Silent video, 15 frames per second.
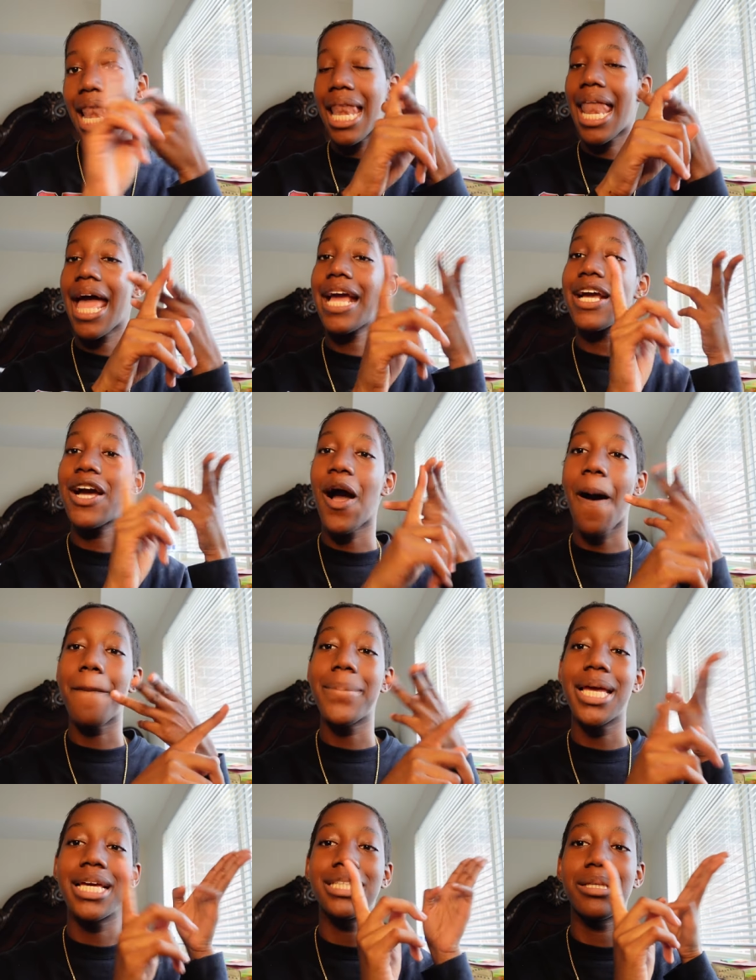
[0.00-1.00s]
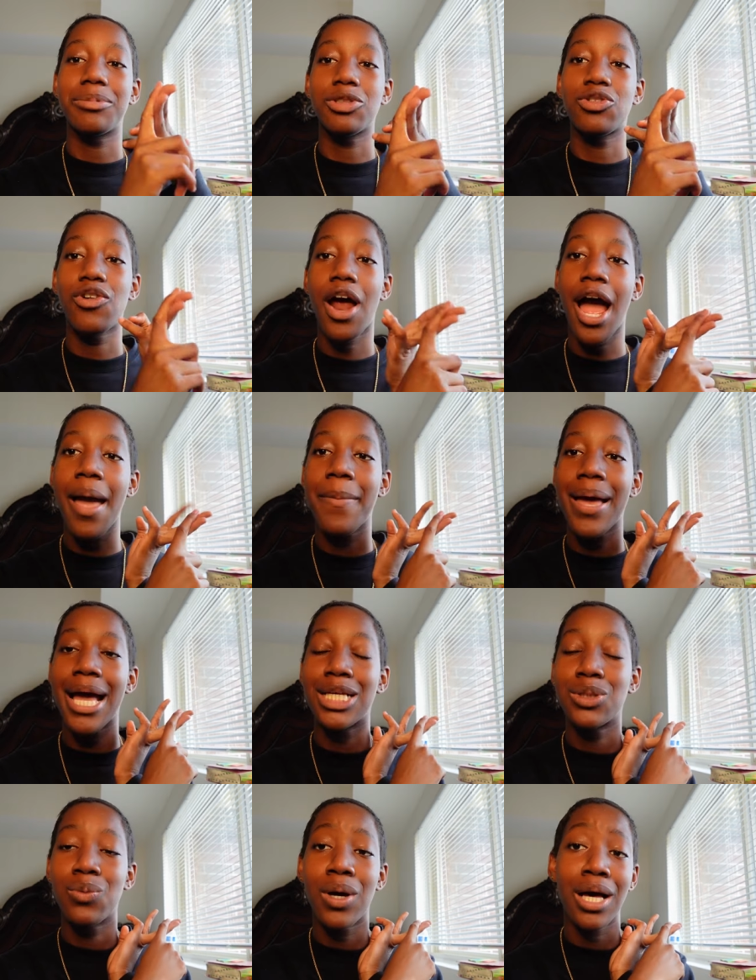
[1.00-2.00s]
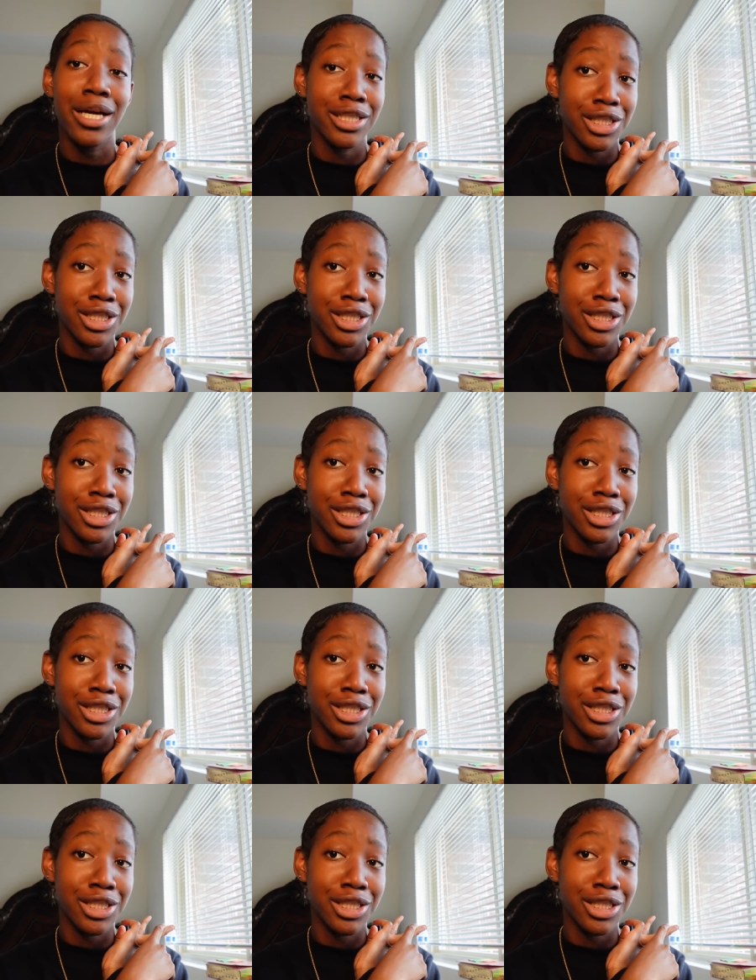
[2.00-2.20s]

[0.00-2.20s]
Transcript: Like, comment, and subscribe as well as